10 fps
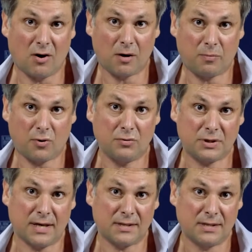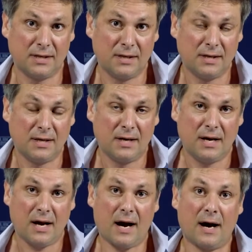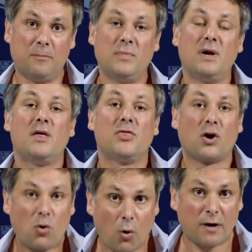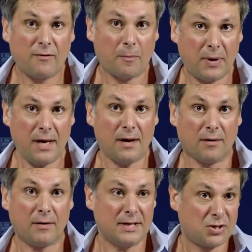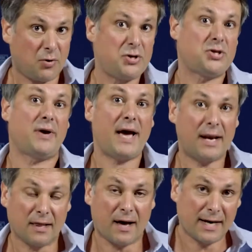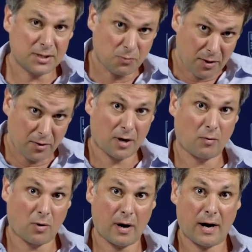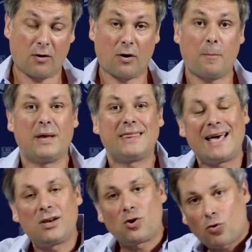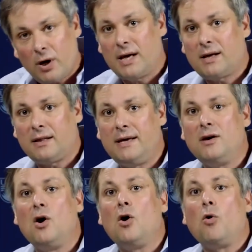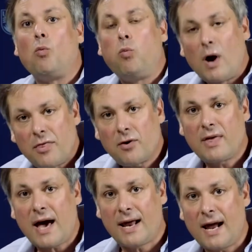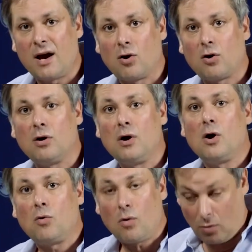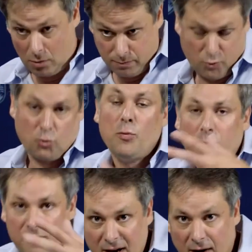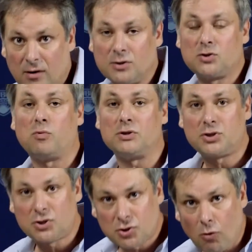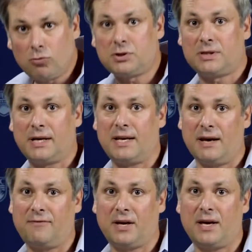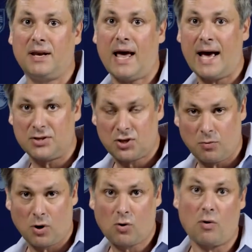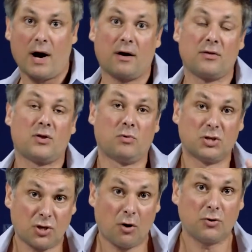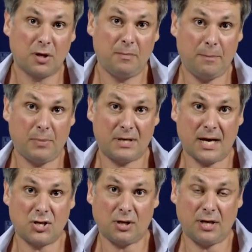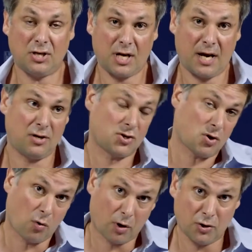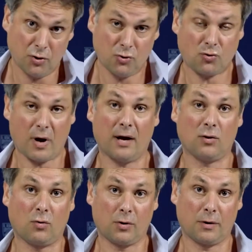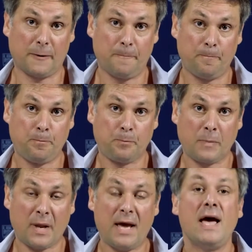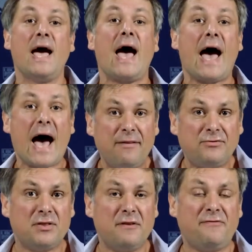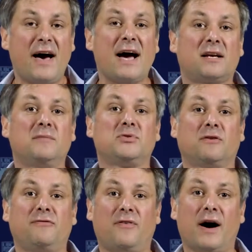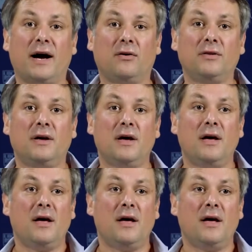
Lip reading: long process. The Court of Appeal is going to analyze whether there were error, but then critically, whether that error or group of errors was so significant as to require the result to be potentially changed or a new trial ordered. Okay? After the factums are filed,